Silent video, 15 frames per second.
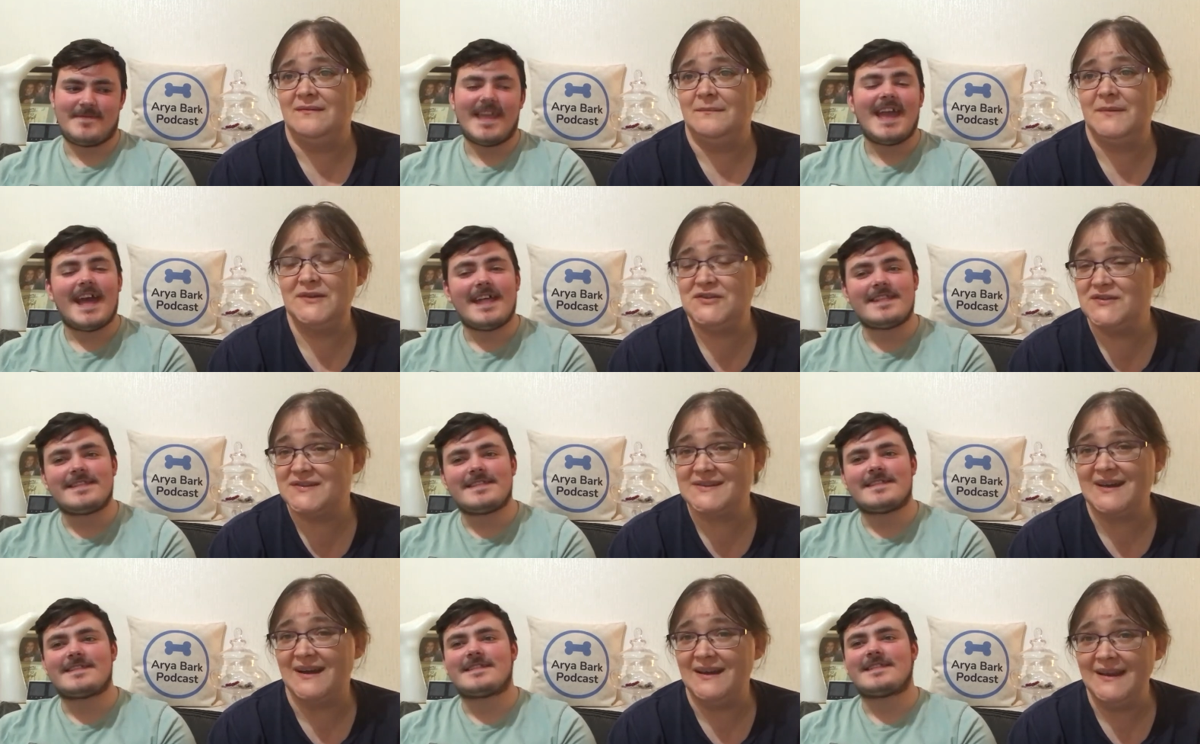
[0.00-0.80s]
Speaker 1: but
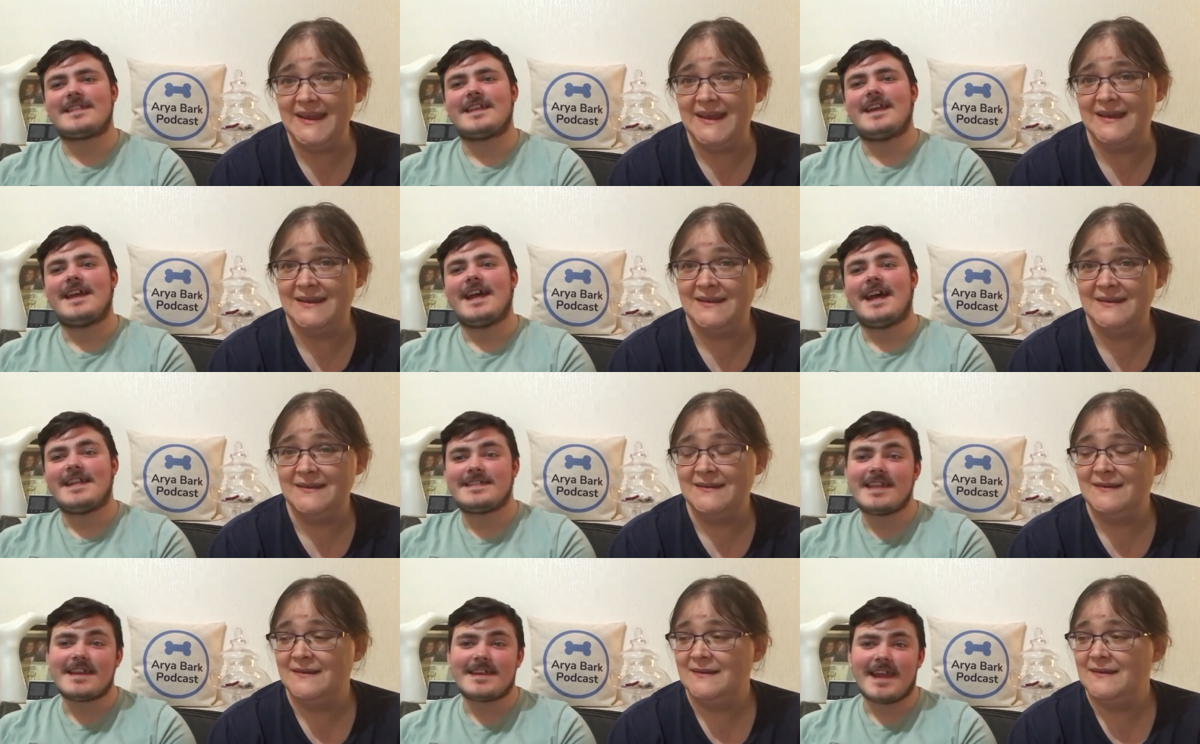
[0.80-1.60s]
just can't.
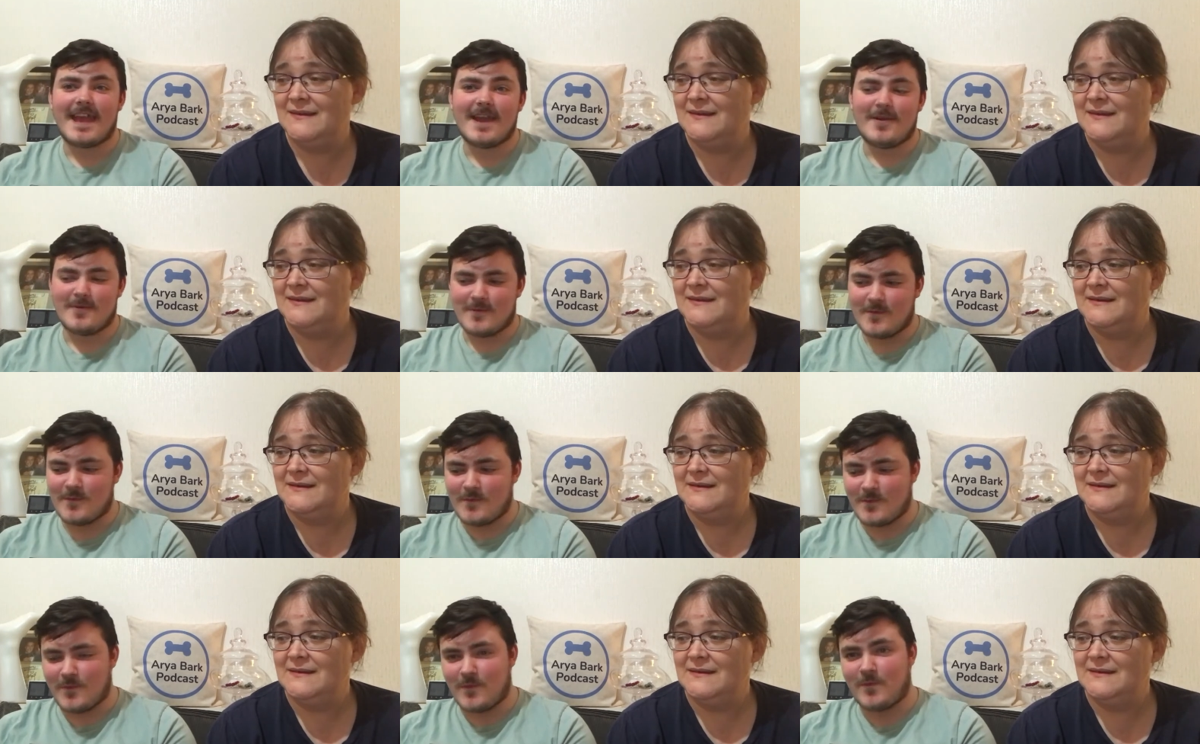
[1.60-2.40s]
Speaker 2: It didn't help.
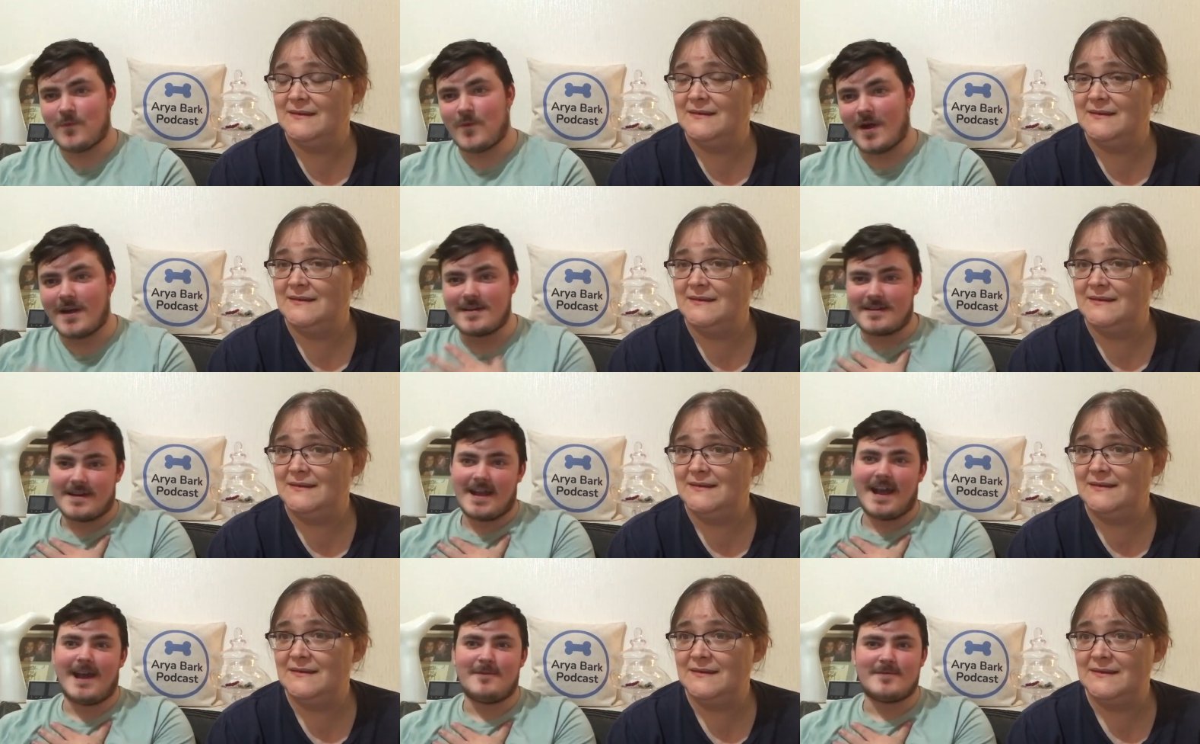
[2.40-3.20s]

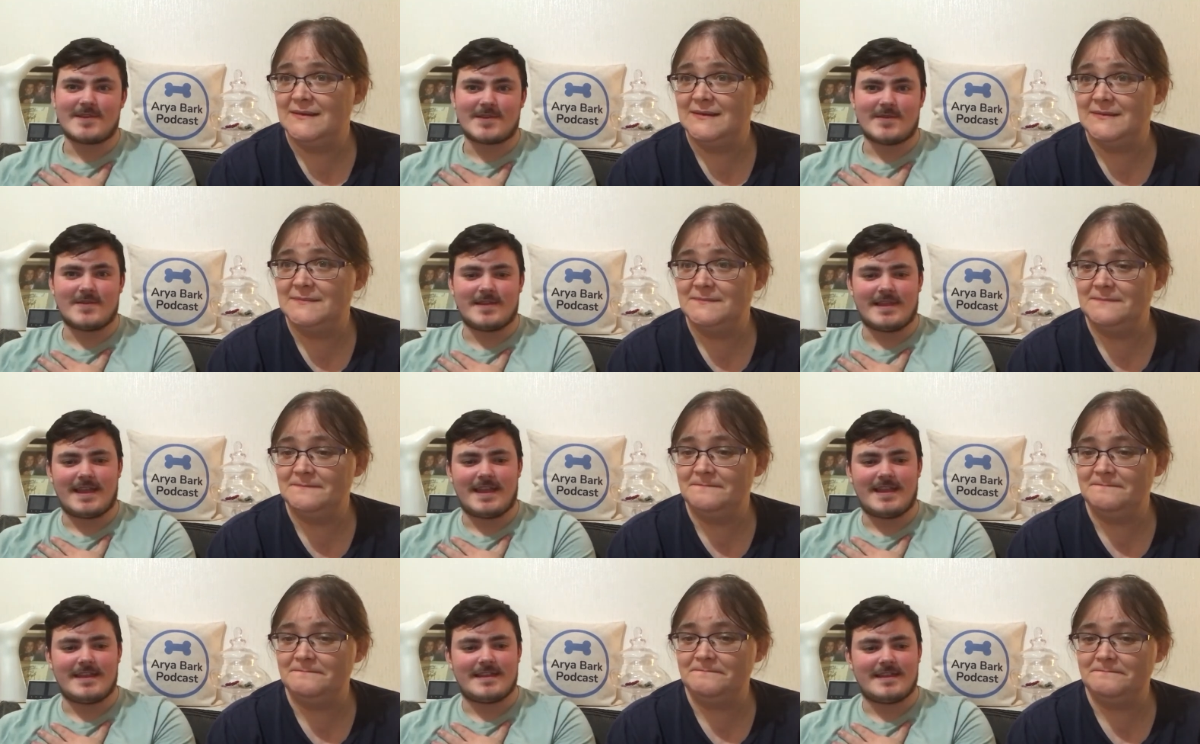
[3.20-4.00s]
One, I was on
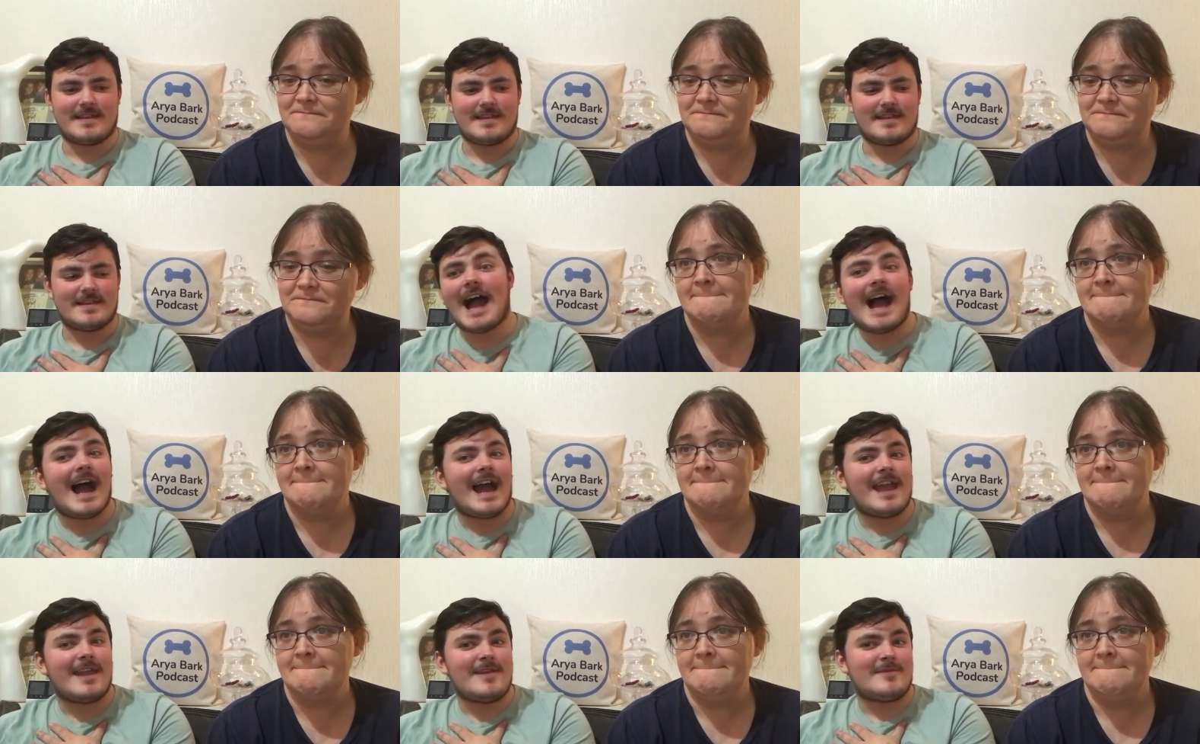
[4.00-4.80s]
like
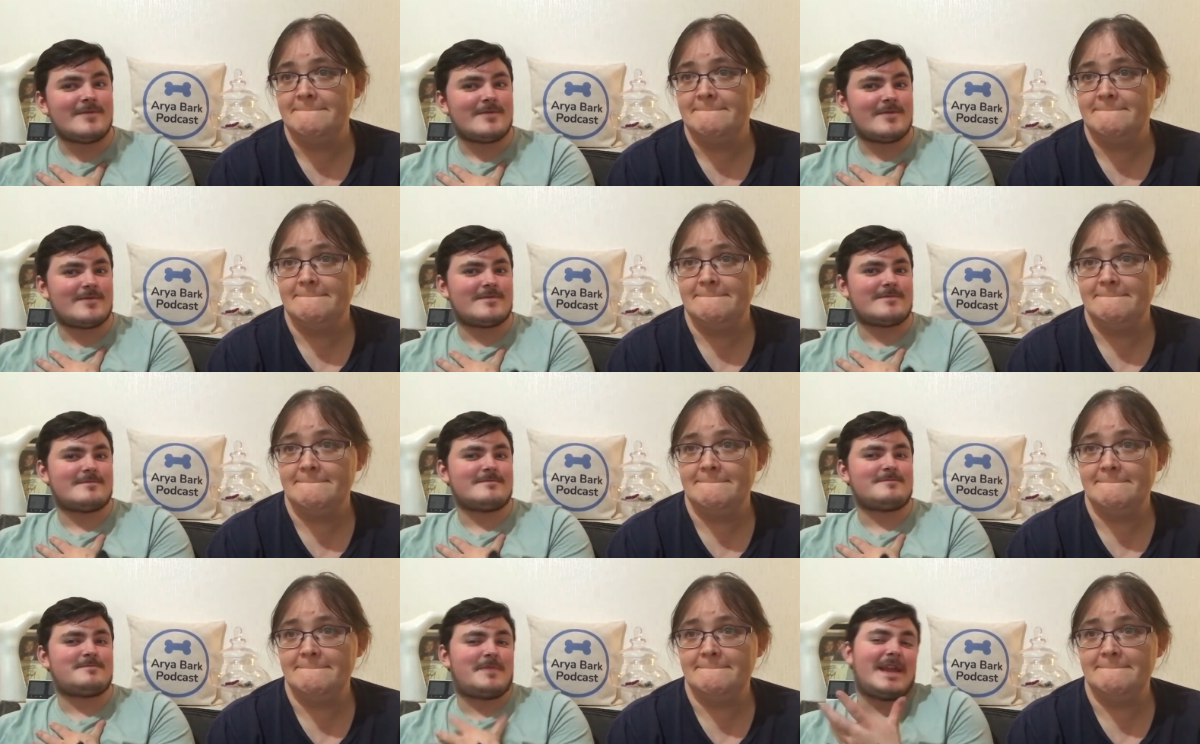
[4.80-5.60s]
I
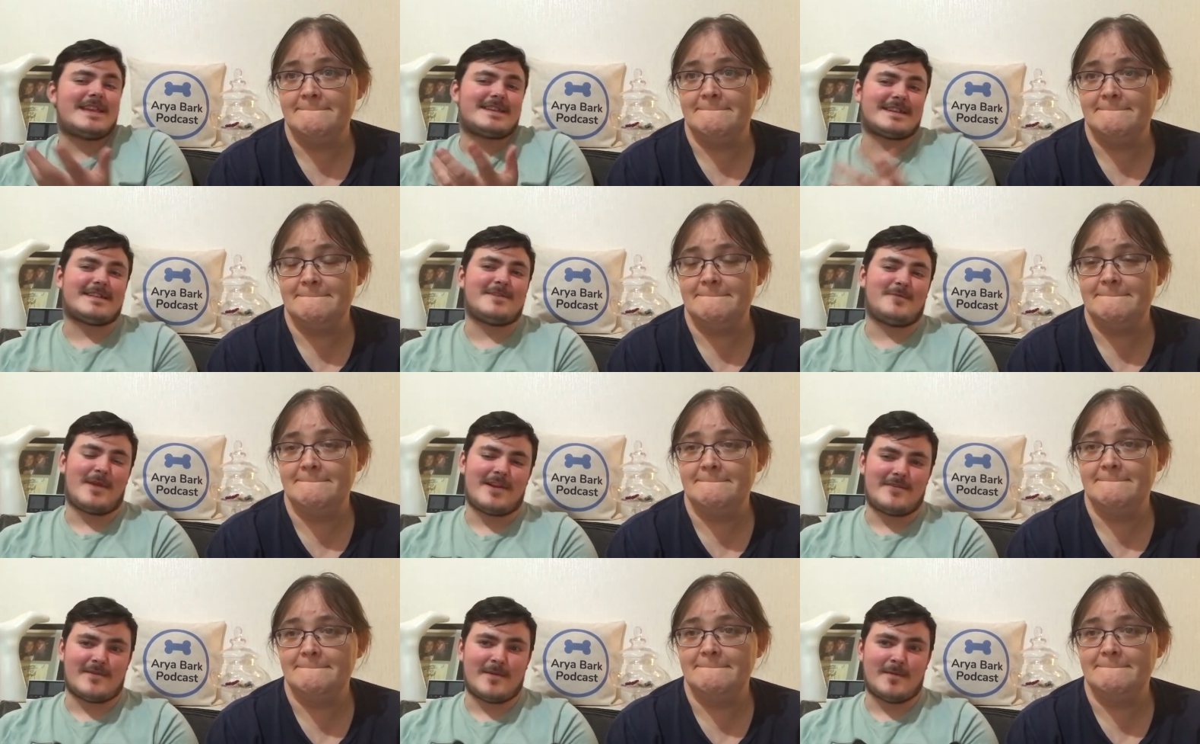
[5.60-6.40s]
basically
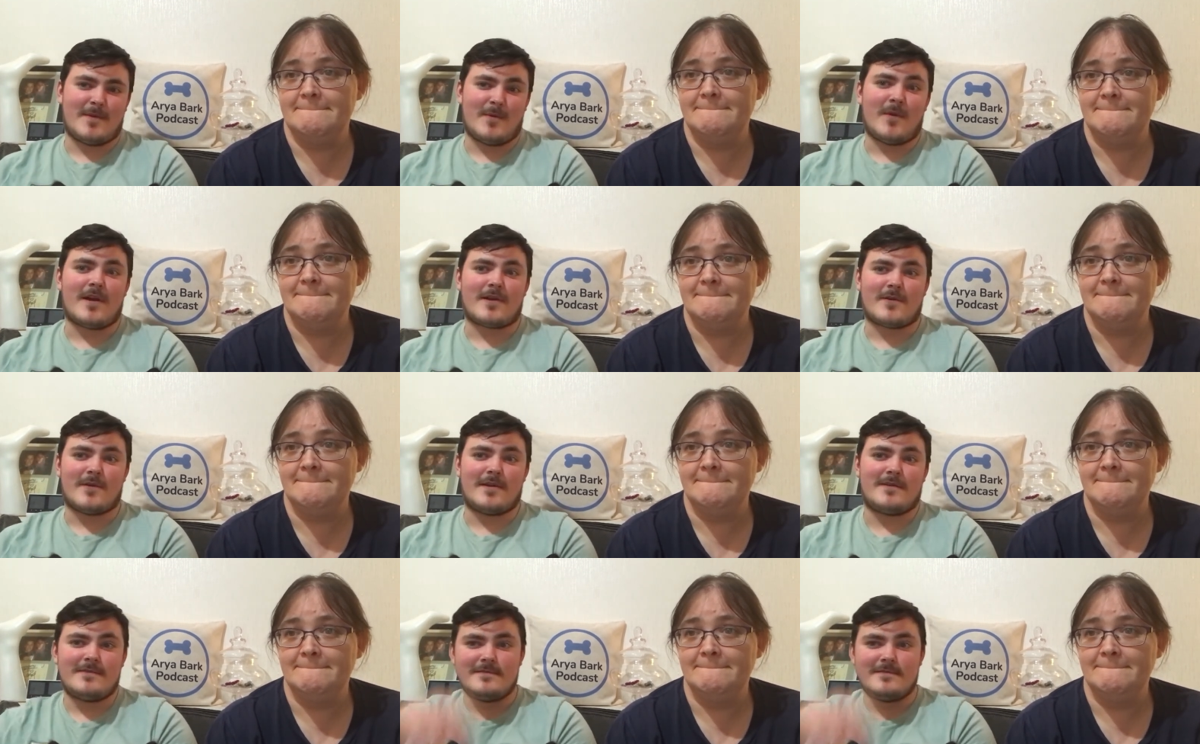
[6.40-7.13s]
went round my work, went,